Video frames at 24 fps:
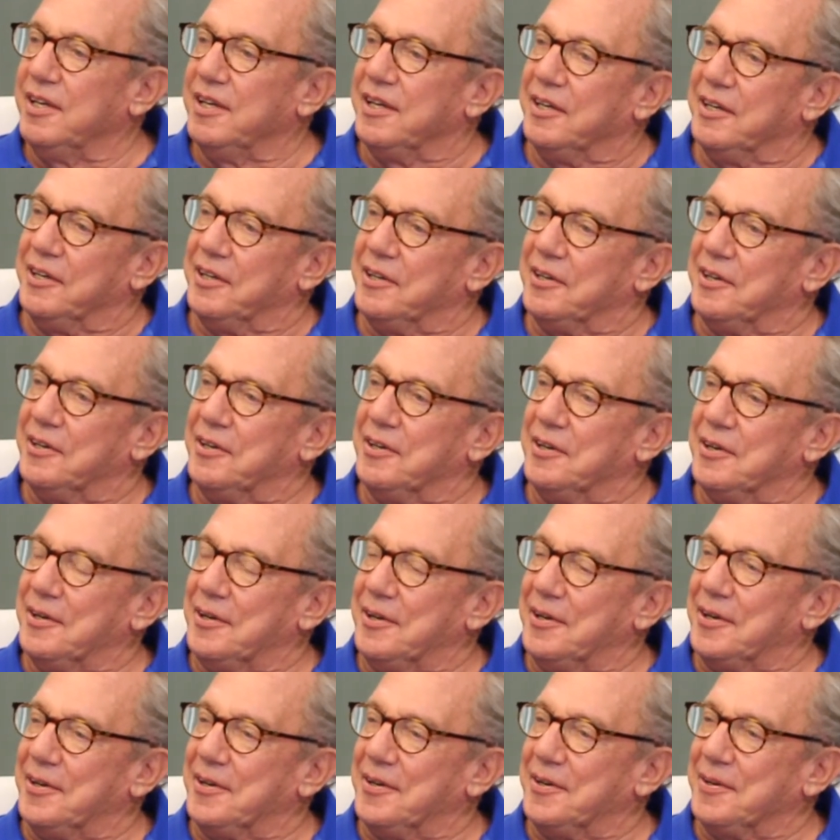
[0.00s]
in
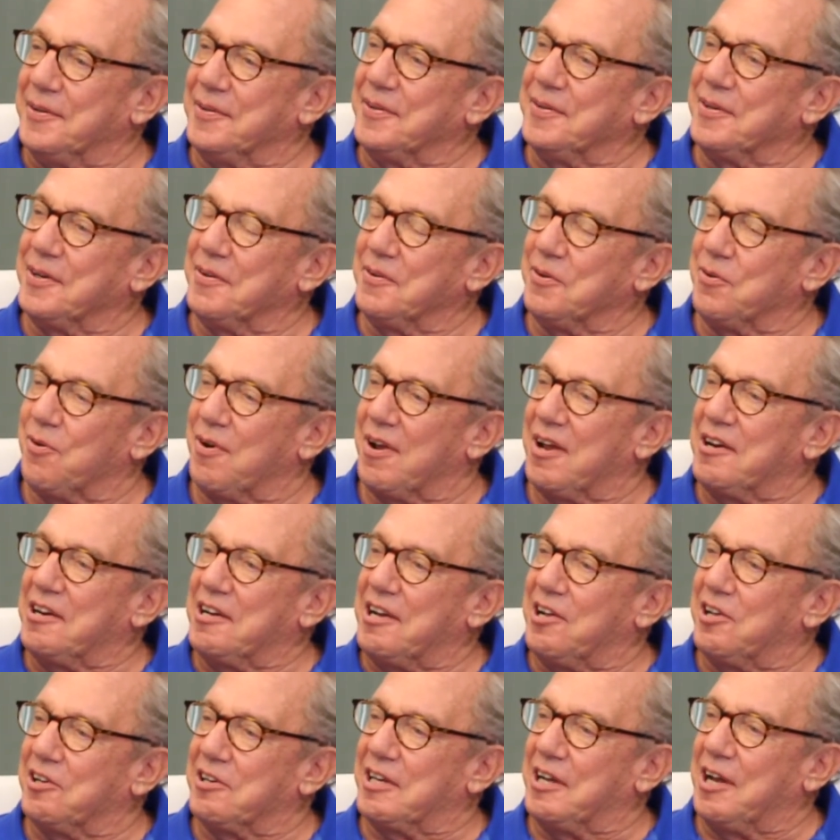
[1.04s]
Grand
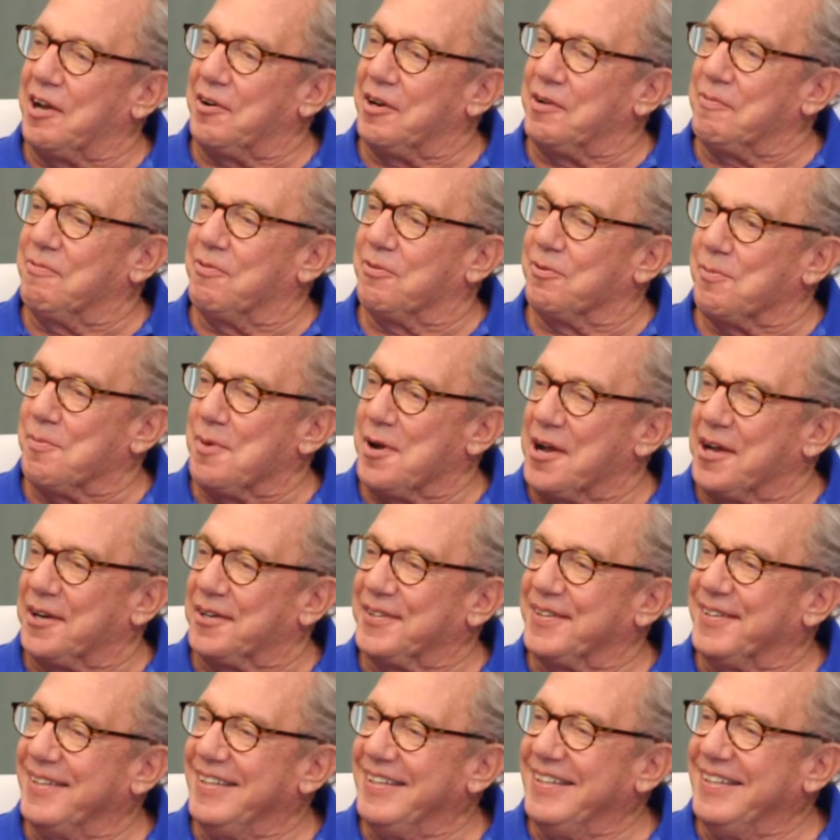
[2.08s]
Isle County, Vermont.